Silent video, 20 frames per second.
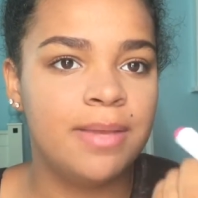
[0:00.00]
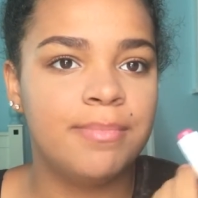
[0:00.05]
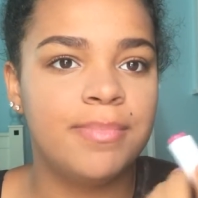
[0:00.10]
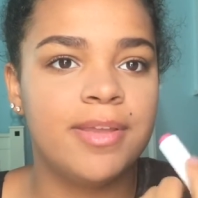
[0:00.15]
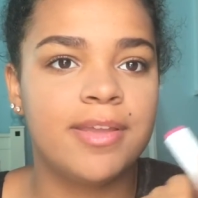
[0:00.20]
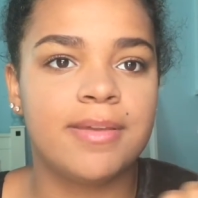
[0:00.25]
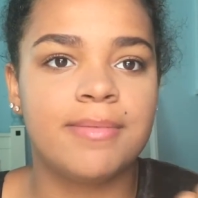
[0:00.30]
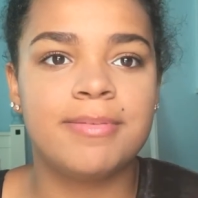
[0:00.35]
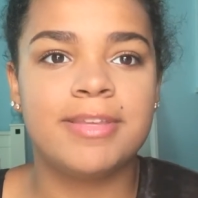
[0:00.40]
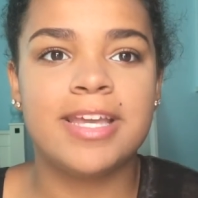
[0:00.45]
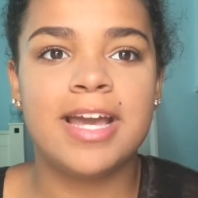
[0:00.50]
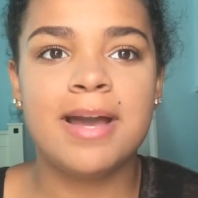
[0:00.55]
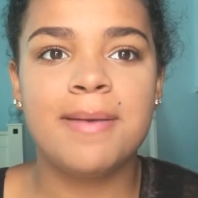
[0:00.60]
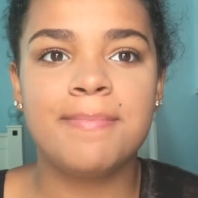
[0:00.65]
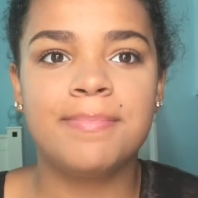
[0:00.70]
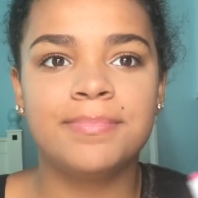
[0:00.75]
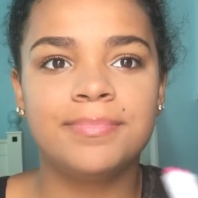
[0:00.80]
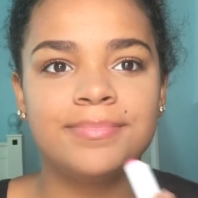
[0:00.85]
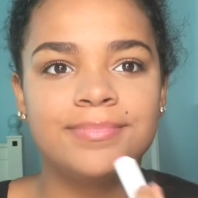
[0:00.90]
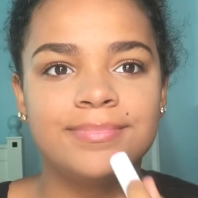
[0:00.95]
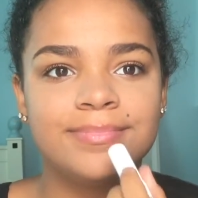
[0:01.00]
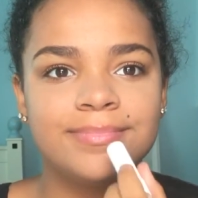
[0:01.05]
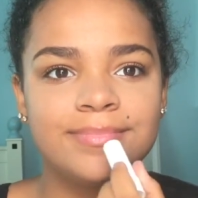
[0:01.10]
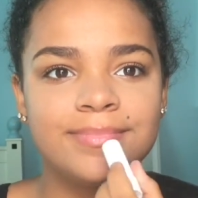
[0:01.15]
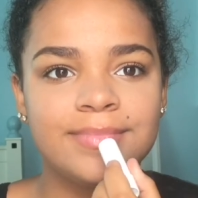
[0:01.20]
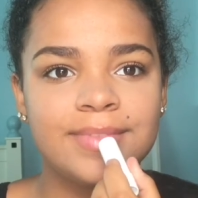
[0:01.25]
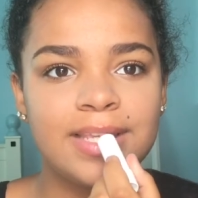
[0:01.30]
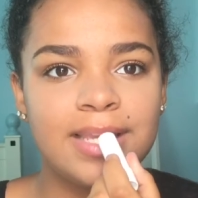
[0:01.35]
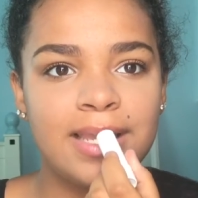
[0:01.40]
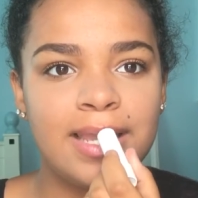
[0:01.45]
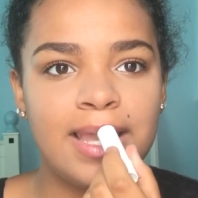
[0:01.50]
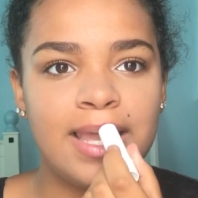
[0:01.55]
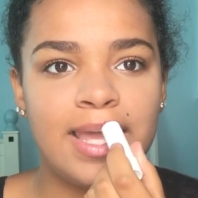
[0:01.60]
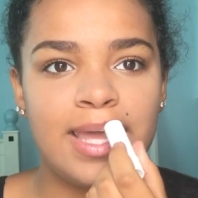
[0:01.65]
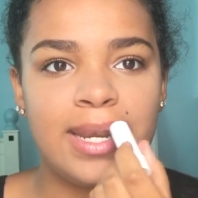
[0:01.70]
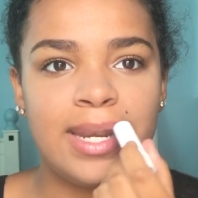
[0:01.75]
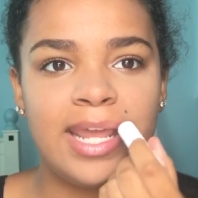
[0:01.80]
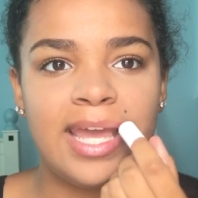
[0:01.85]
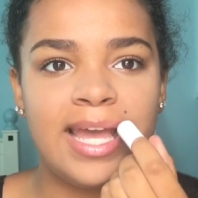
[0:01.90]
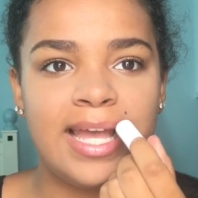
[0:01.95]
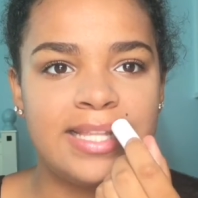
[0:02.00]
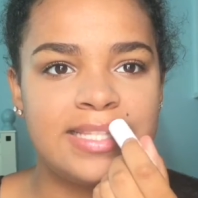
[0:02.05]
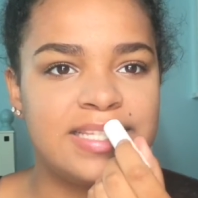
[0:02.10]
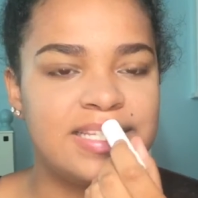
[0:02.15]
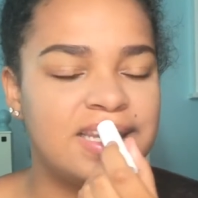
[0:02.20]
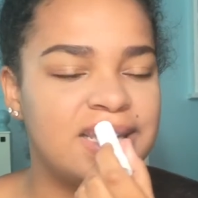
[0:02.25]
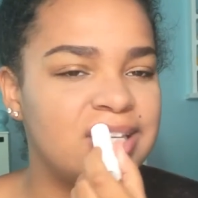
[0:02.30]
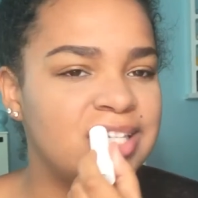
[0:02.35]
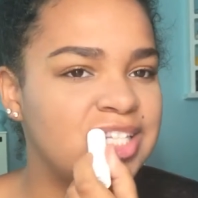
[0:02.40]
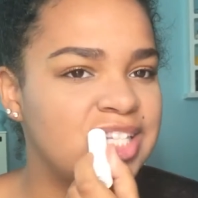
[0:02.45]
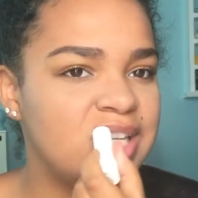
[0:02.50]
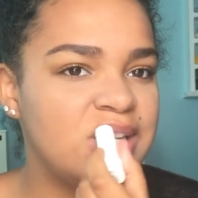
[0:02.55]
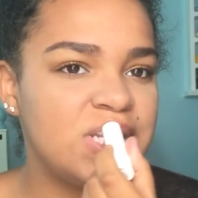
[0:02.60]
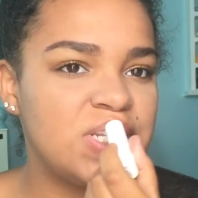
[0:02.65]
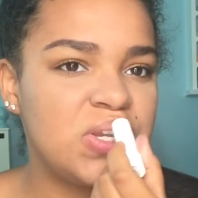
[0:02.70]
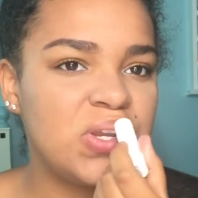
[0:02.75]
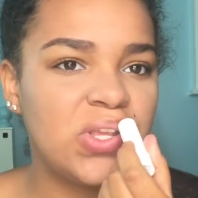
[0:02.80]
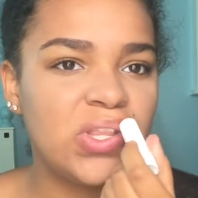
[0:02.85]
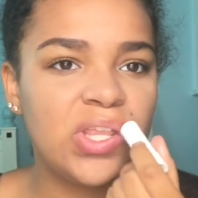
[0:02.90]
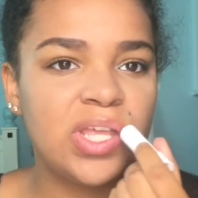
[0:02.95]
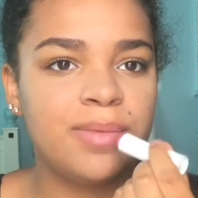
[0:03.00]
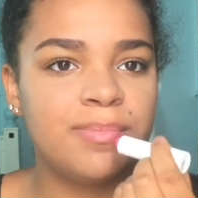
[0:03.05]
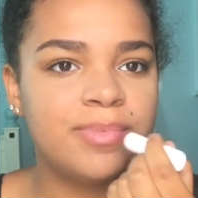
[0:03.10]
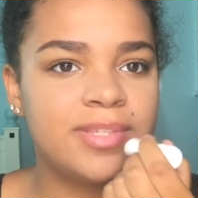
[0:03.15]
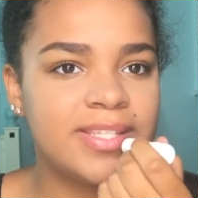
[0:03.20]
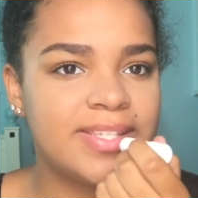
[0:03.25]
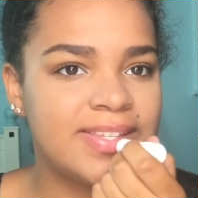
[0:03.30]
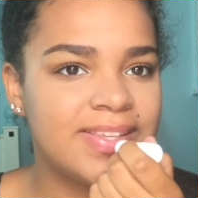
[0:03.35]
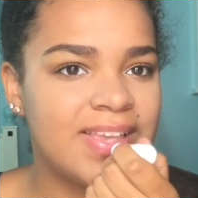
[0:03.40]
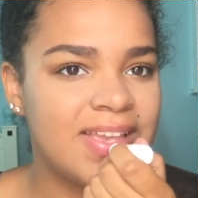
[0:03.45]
Pick Me Up, and it adds a nice tint to your lips,